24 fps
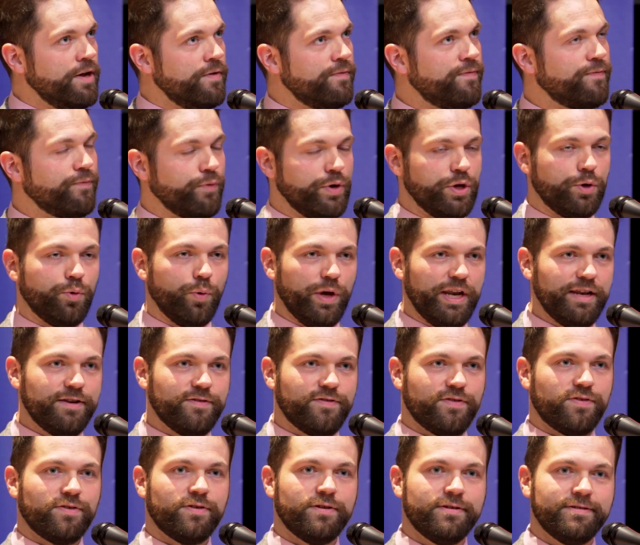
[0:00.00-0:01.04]

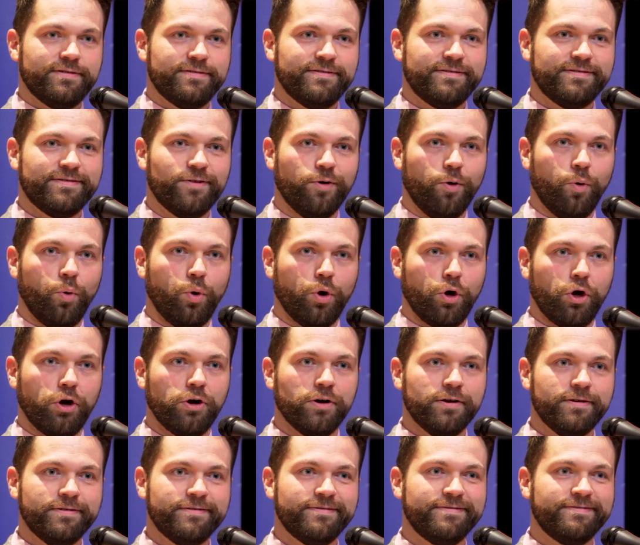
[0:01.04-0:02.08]
frequent
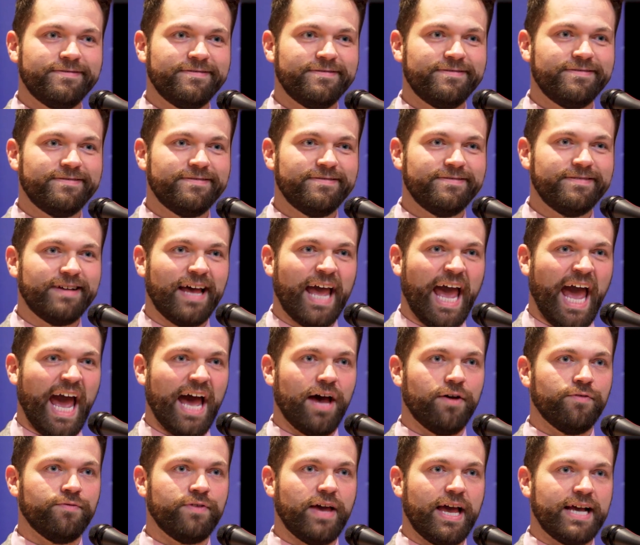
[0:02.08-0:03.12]
or
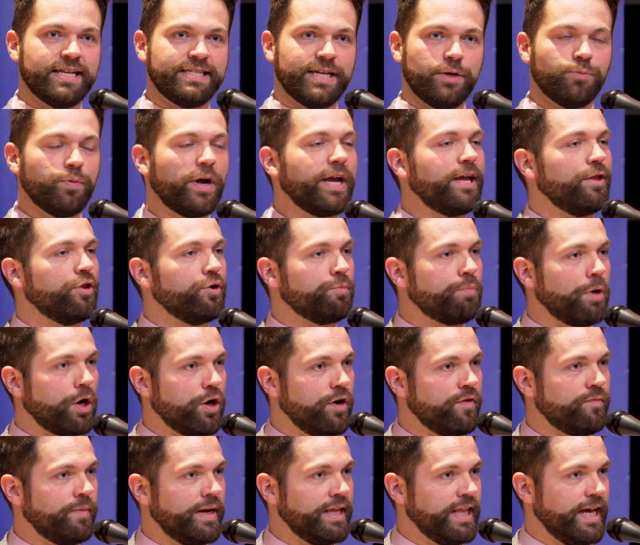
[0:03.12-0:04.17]
have as a regular
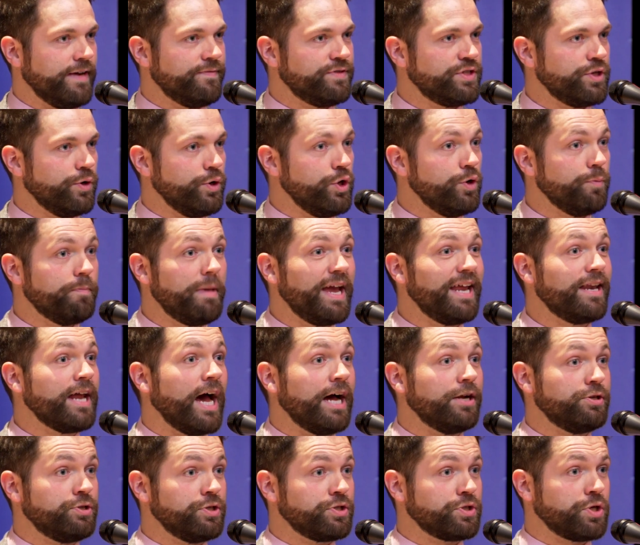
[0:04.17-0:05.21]
part of my life. So you may
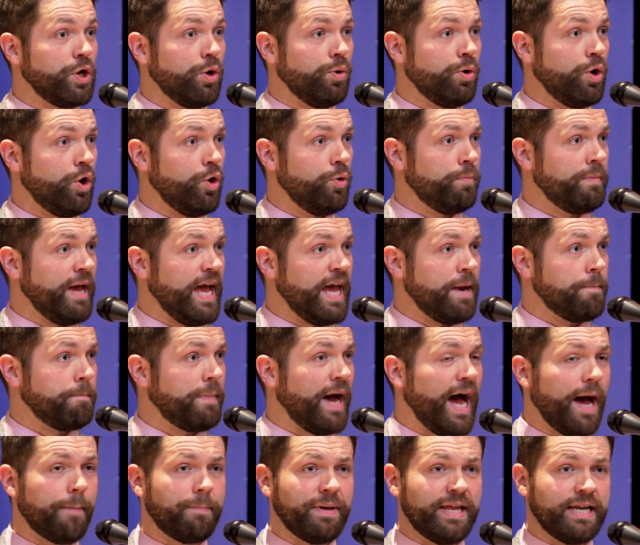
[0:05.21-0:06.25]
not just go home and
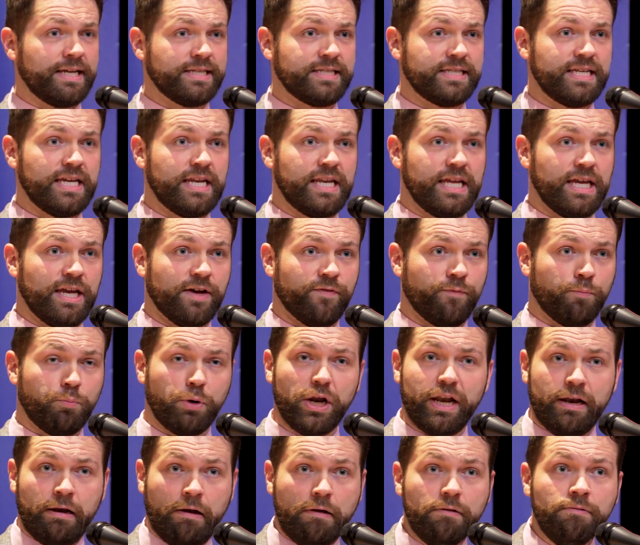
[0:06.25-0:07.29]
pop in a CD of
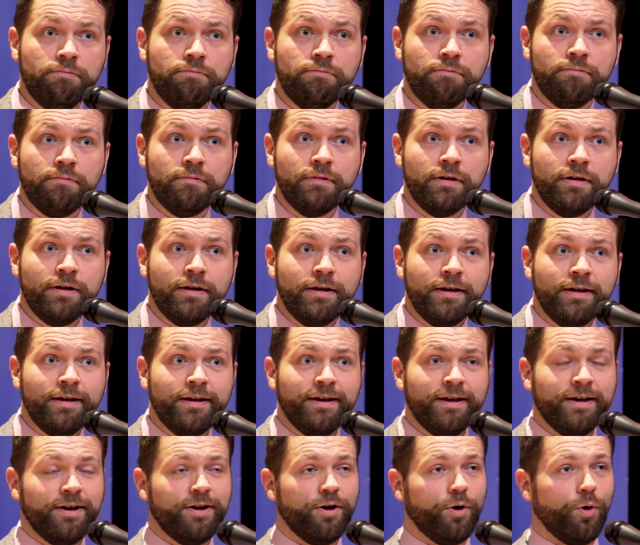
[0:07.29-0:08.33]
Britten
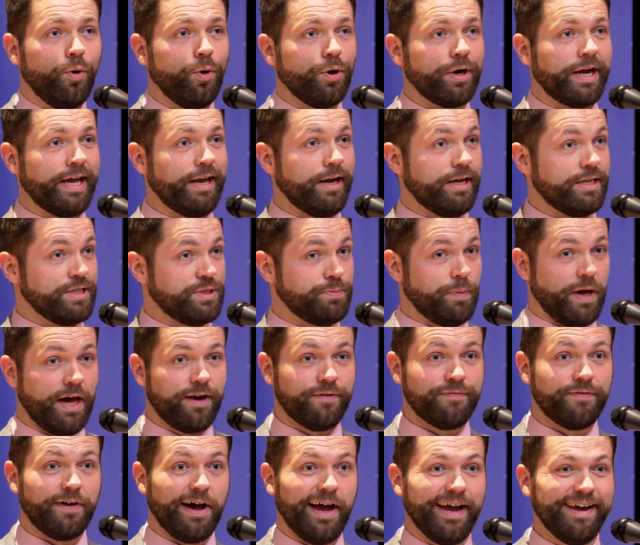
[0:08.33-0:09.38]
or get on
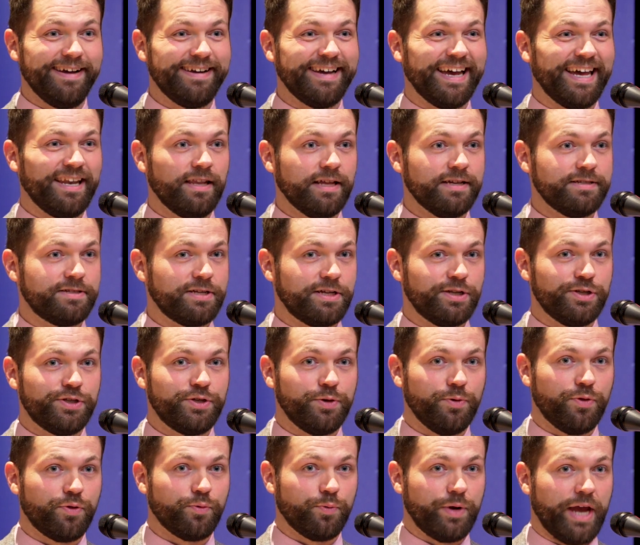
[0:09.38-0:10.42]
Spotify and listen
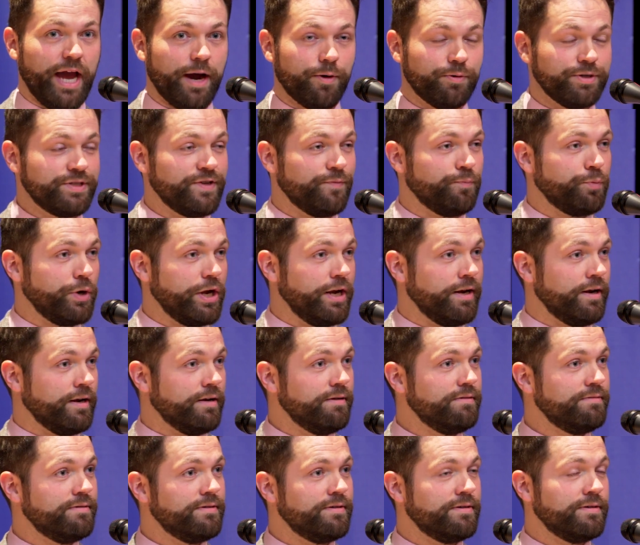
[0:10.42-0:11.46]
to three hours of
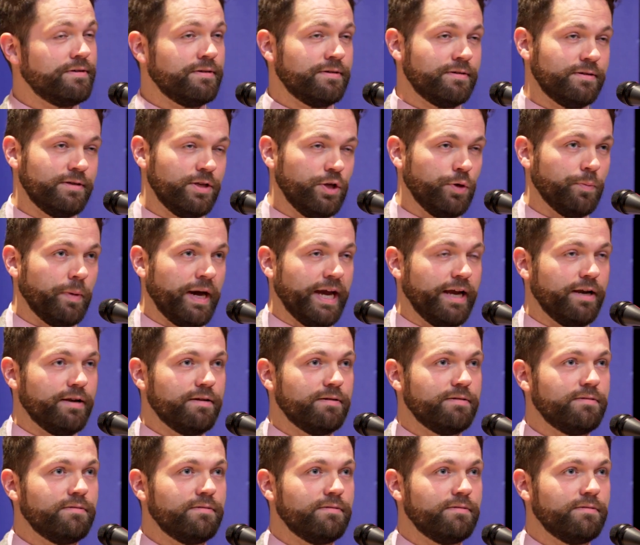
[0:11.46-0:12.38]
Britten. You might